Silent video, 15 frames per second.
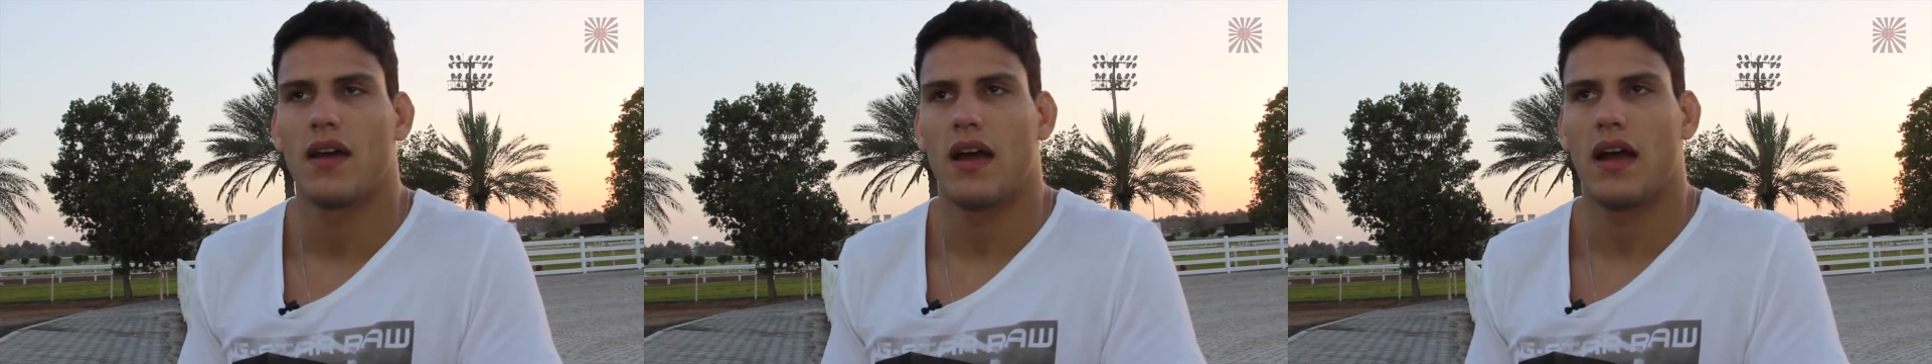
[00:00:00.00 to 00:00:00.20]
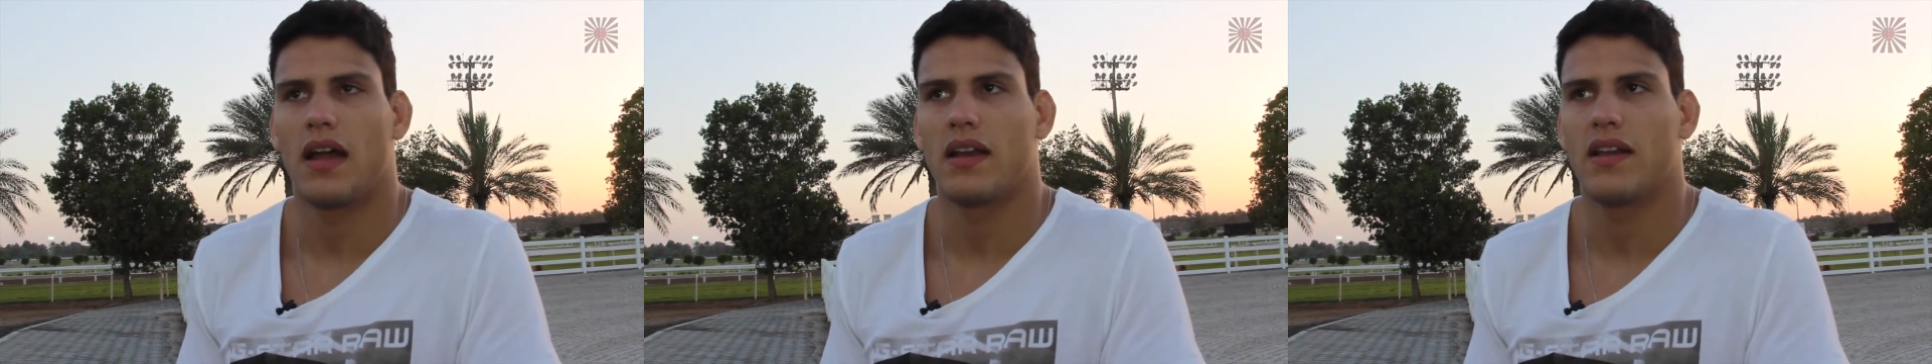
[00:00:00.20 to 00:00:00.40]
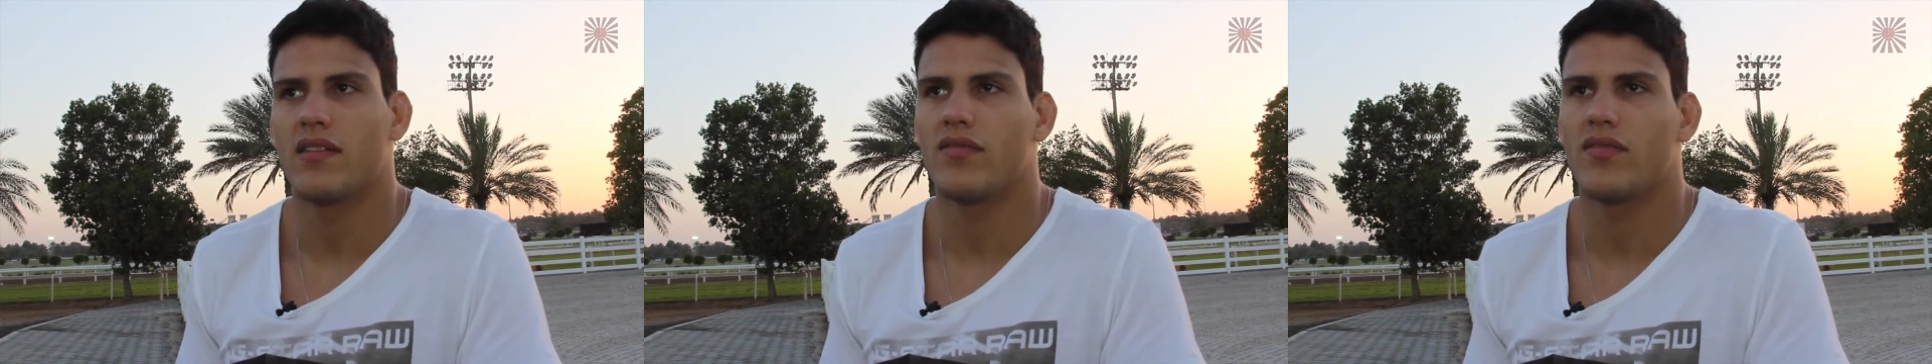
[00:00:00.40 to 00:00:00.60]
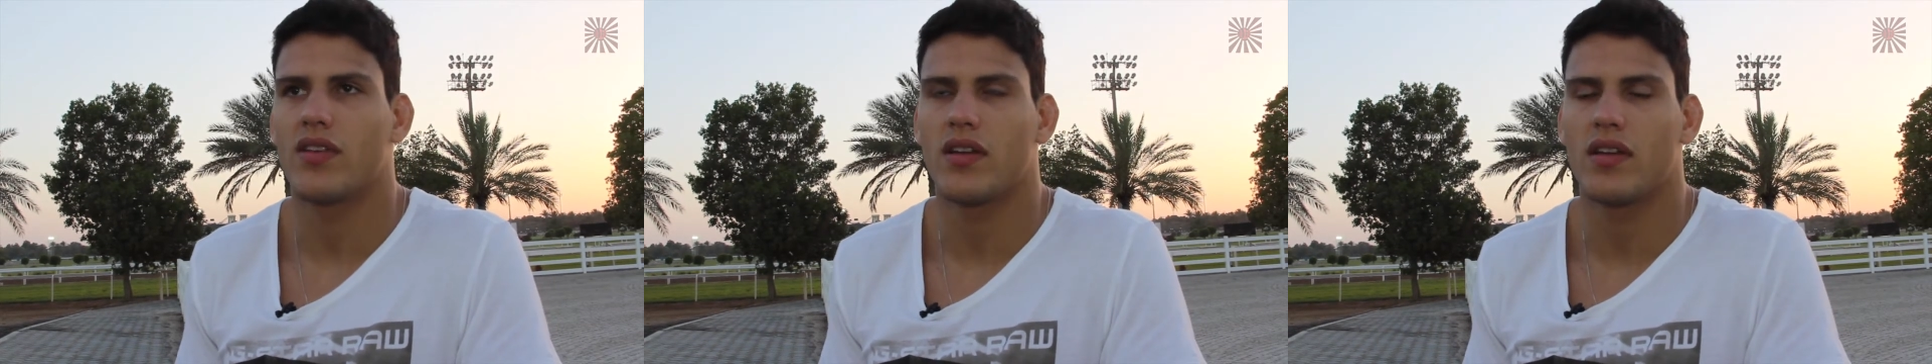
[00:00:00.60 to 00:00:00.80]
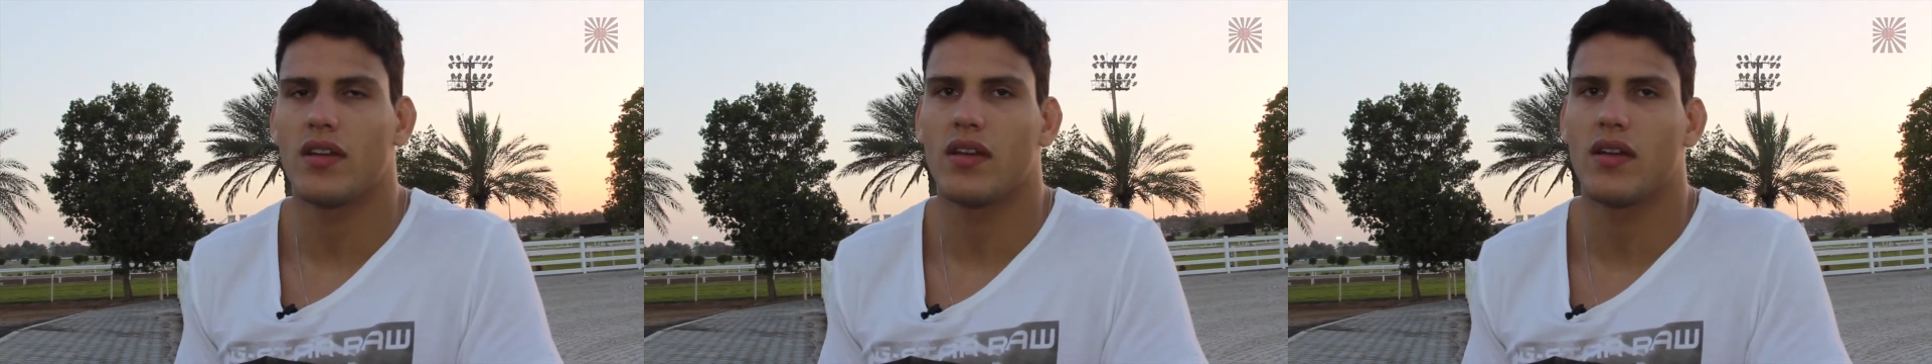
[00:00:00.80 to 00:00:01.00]
I live
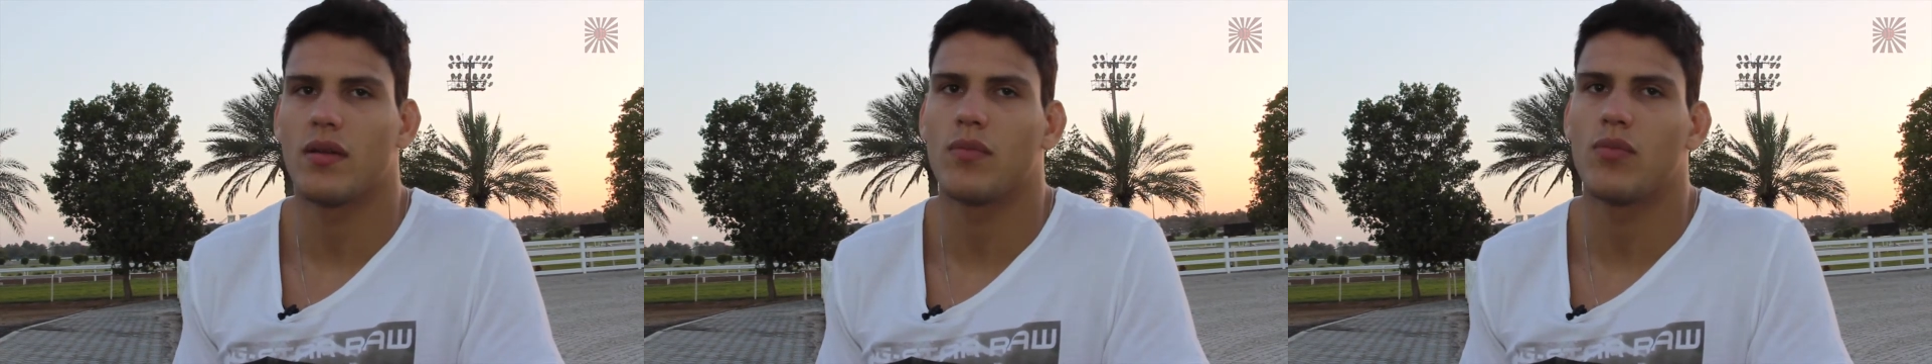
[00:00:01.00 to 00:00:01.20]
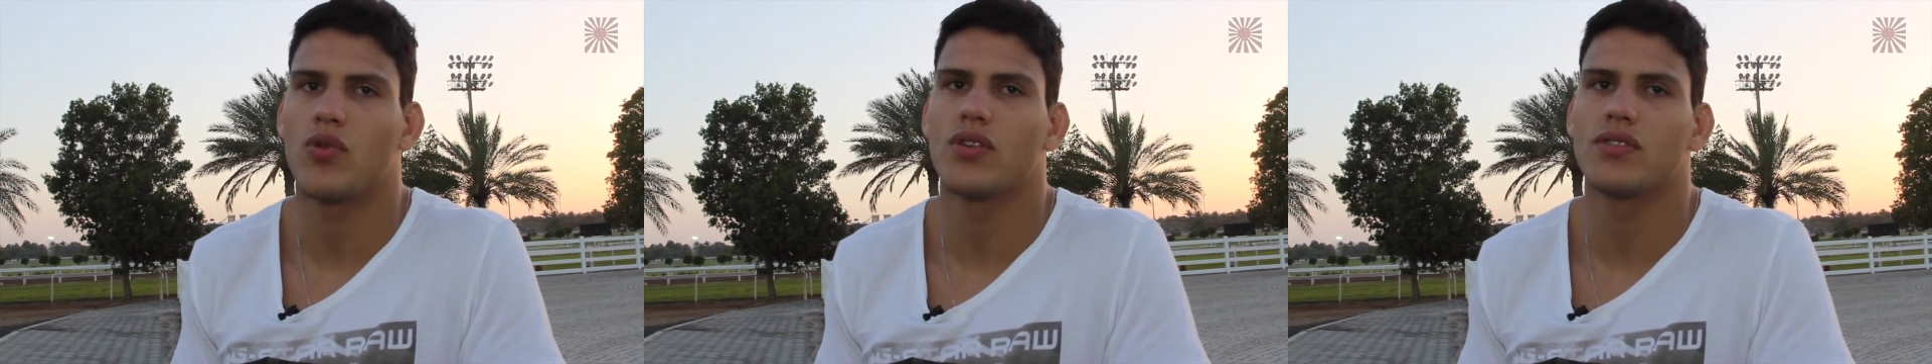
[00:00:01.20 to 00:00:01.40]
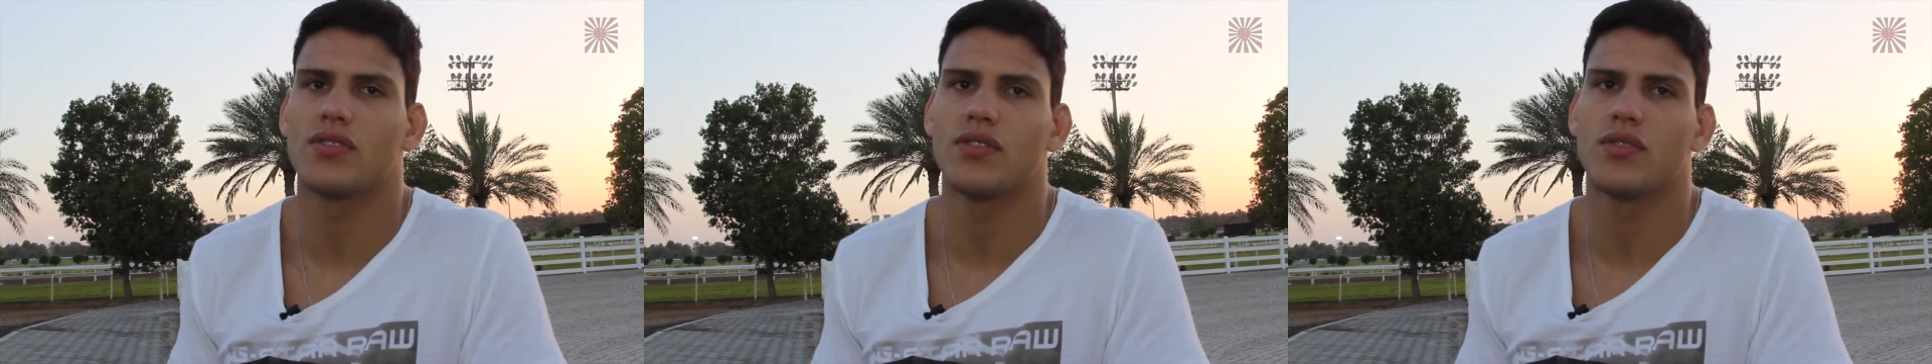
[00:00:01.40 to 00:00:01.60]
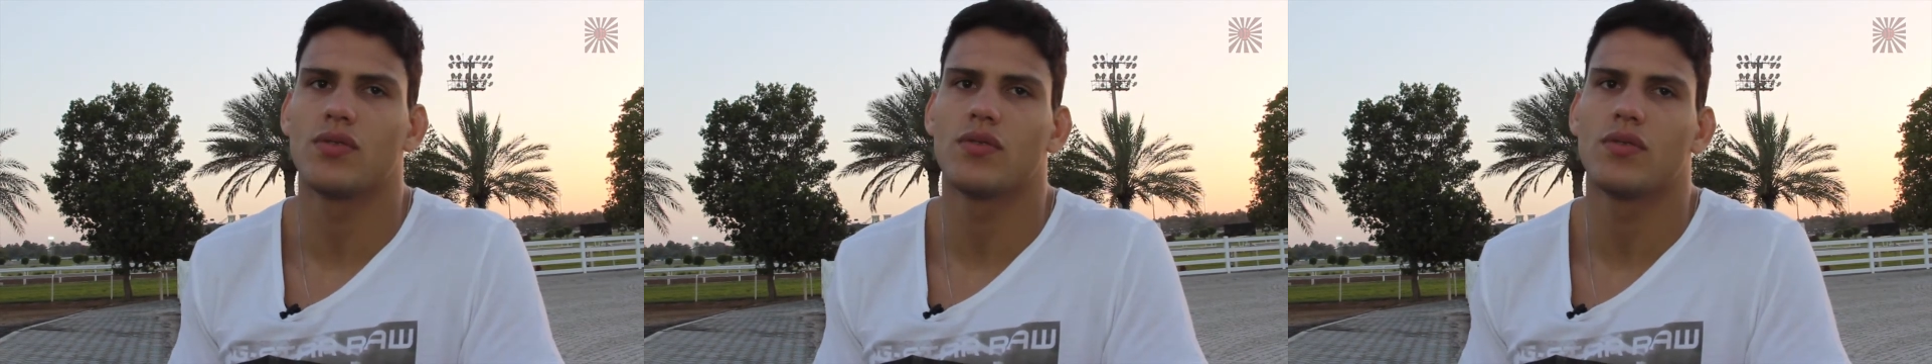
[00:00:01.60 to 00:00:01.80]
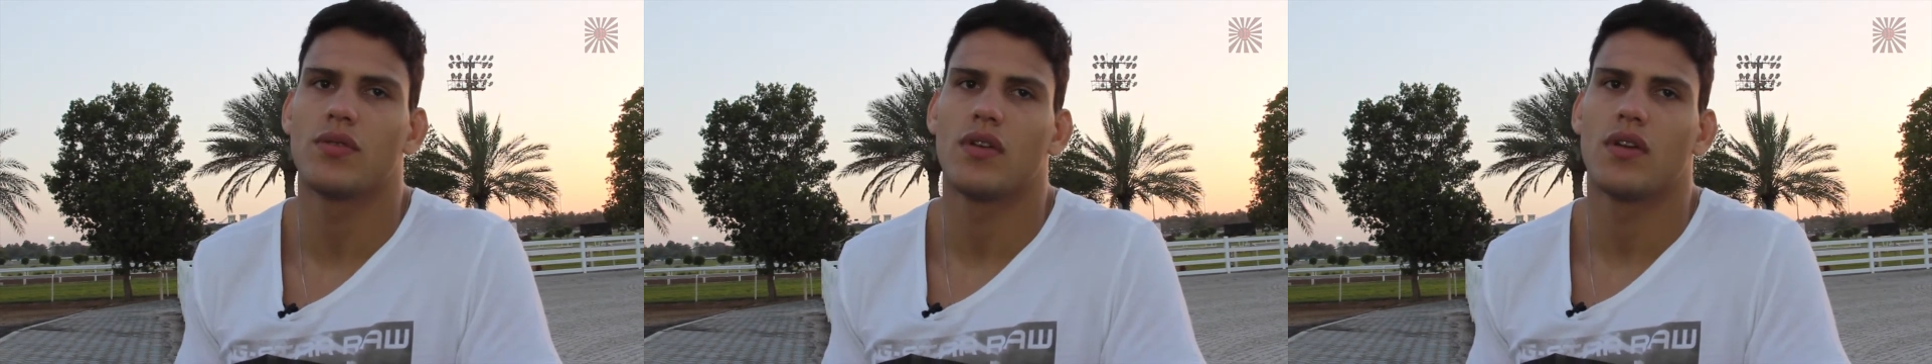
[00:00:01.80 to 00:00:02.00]
in Brazil.